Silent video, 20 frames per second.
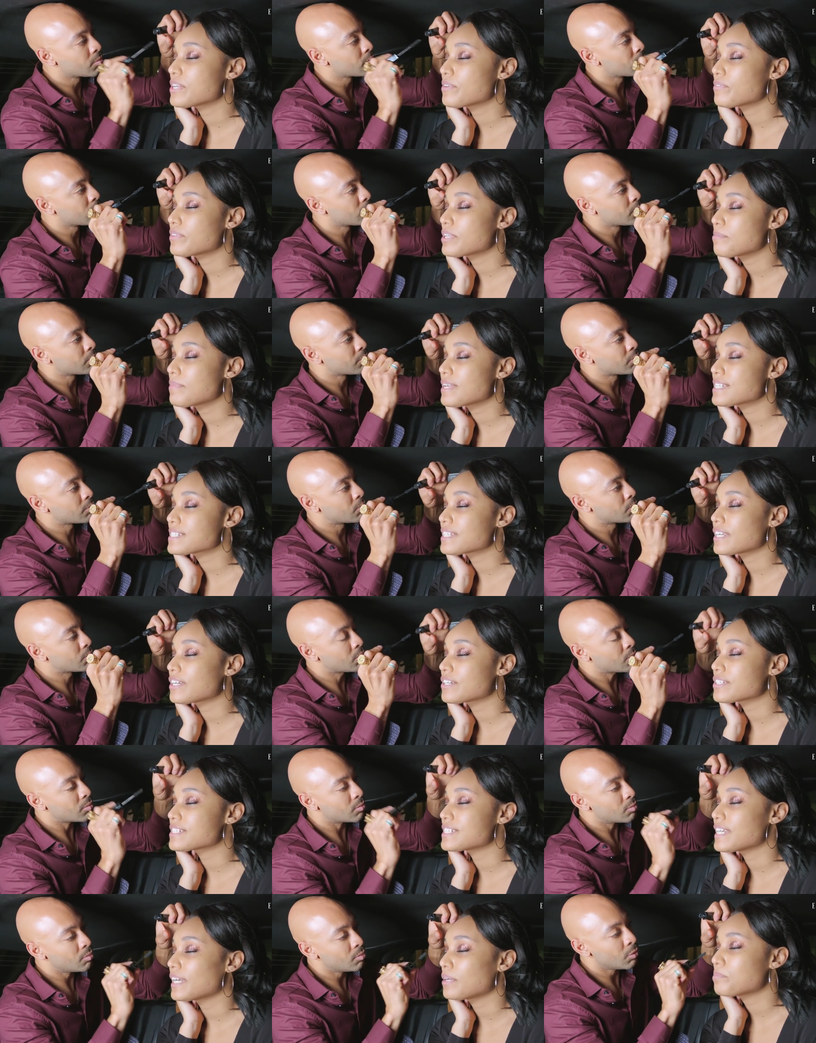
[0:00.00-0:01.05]
Speaker 1: Do you
Speaker 2: have any
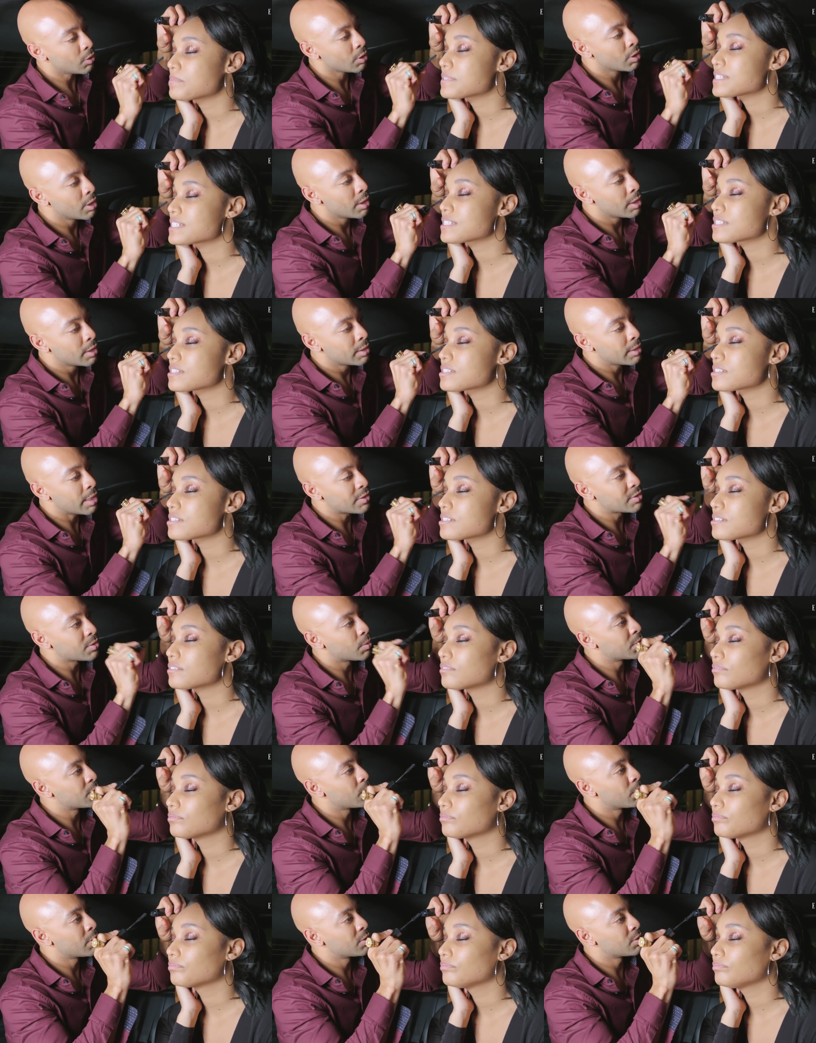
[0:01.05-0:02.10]
mascara tips?
Speaker 1: Yeah. So
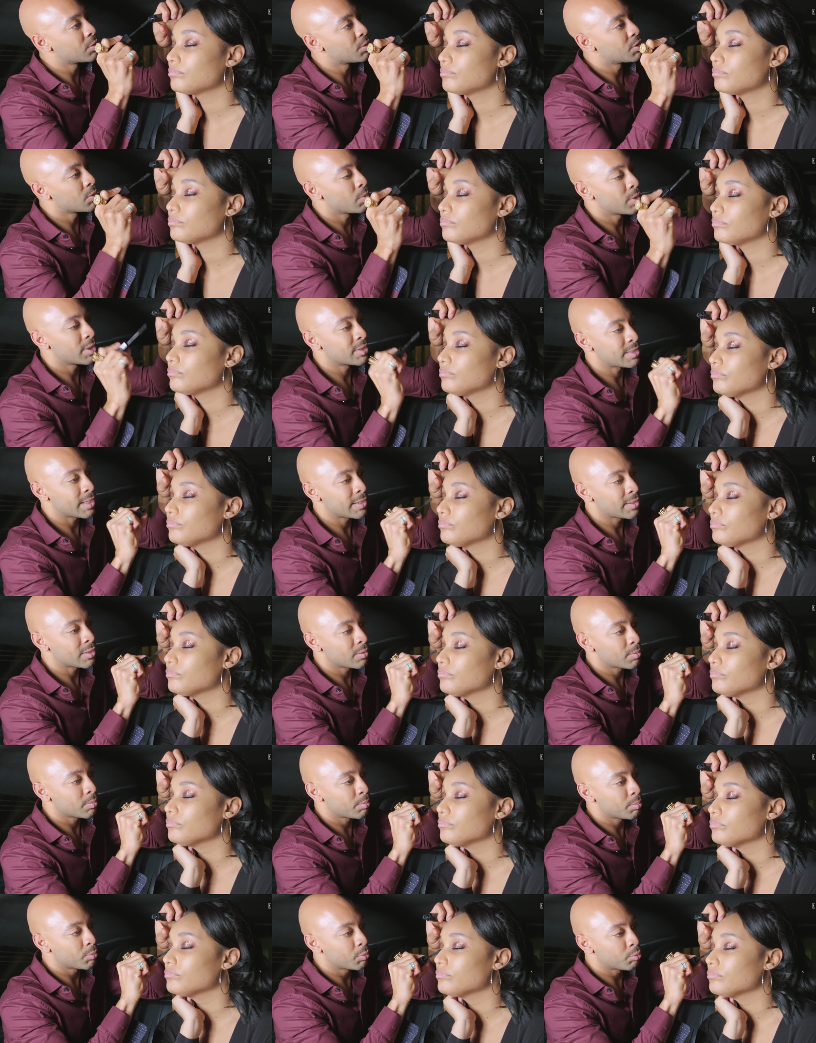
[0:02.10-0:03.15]
what you want to do is you want to take
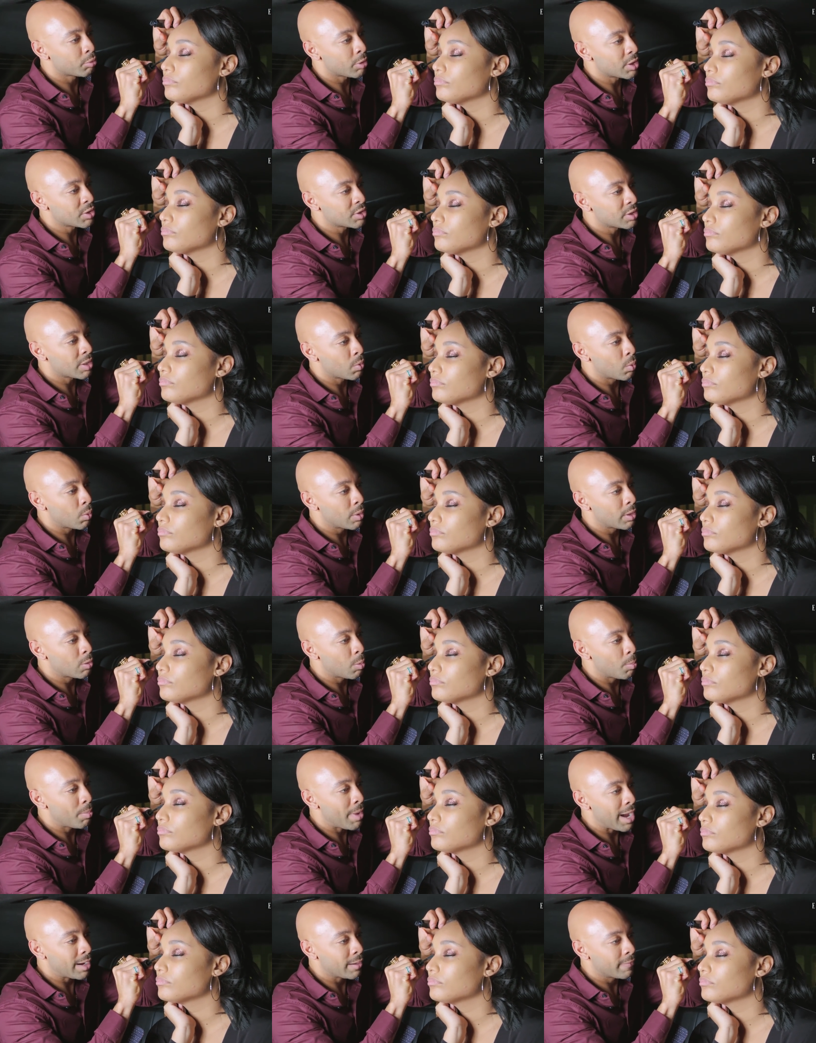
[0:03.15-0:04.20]
your brush and
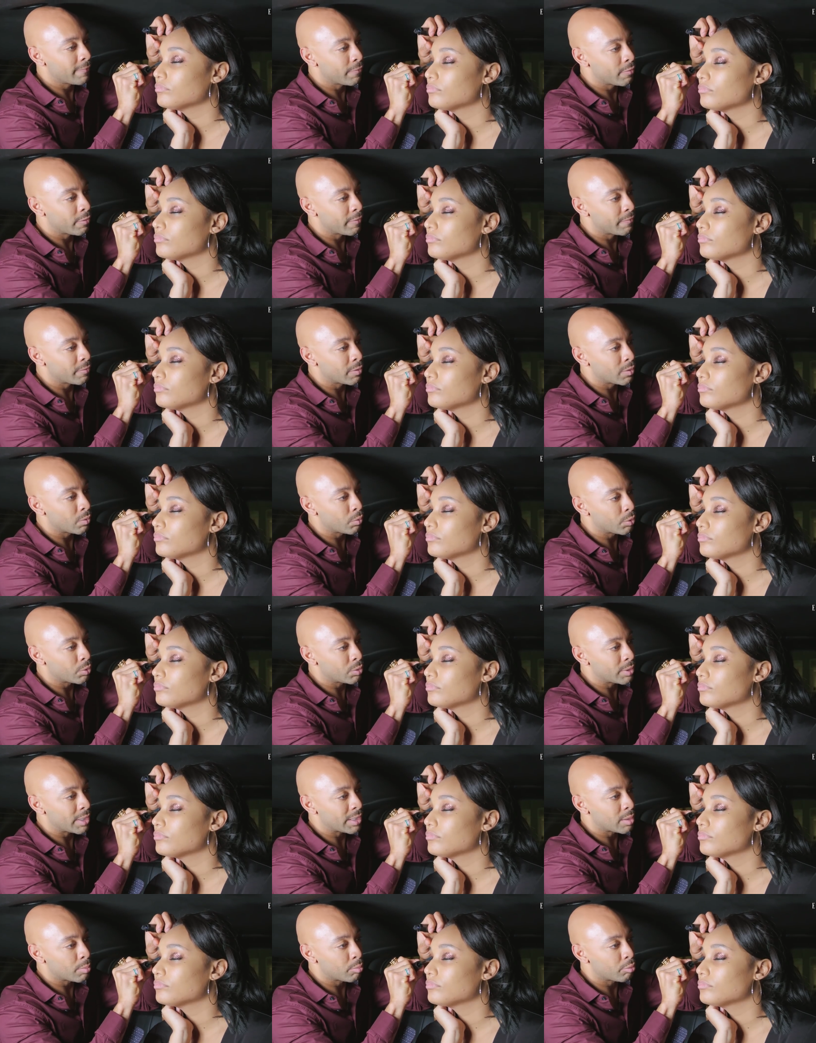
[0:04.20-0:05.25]
wiggle back and forth from the
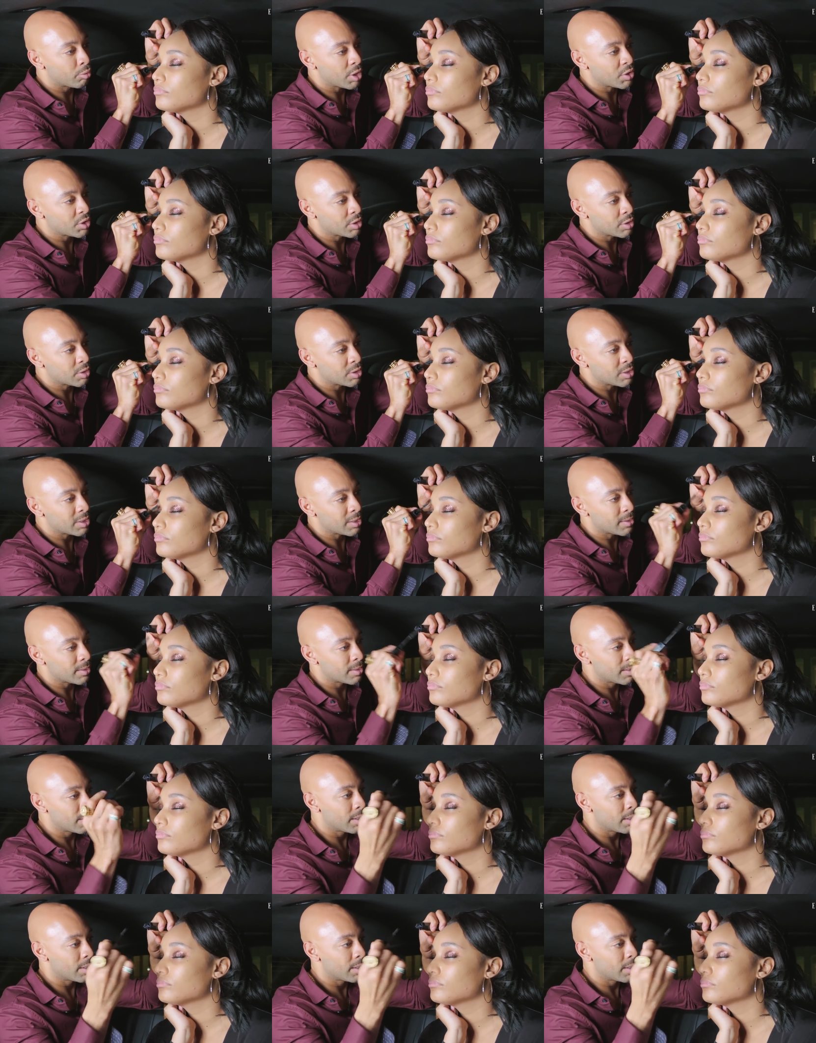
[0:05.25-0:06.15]
root like you're brushing your teeth